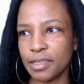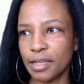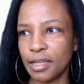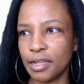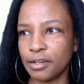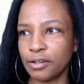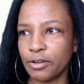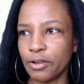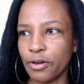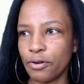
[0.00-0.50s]
a
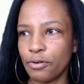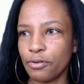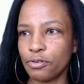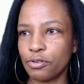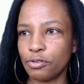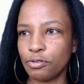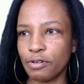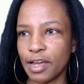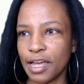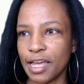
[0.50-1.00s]
low
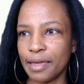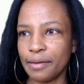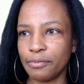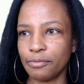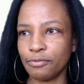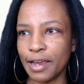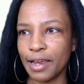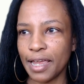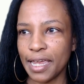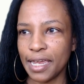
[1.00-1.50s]
crime
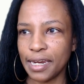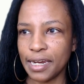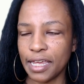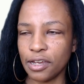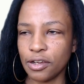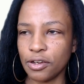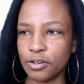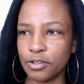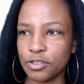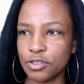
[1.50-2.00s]
rate and
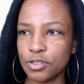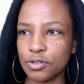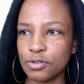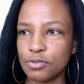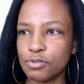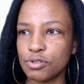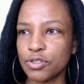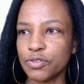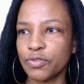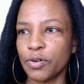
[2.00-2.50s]
good
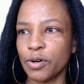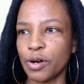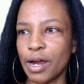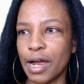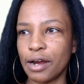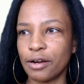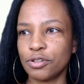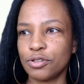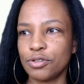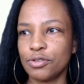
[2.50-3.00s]
schools for
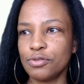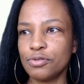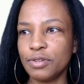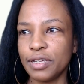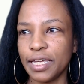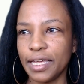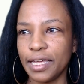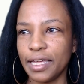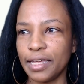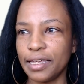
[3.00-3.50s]
our 2
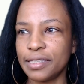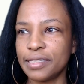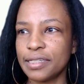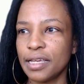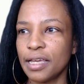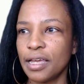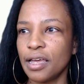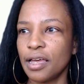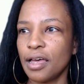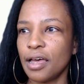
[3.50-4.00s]
kids
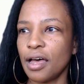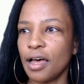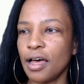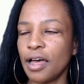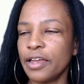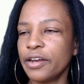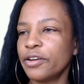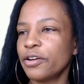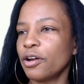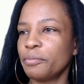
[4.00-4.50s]

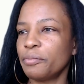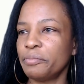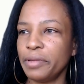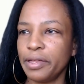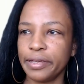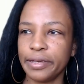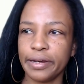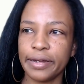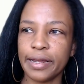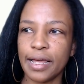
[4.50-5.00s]
under $1
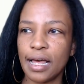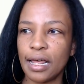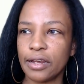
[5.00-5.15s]
million.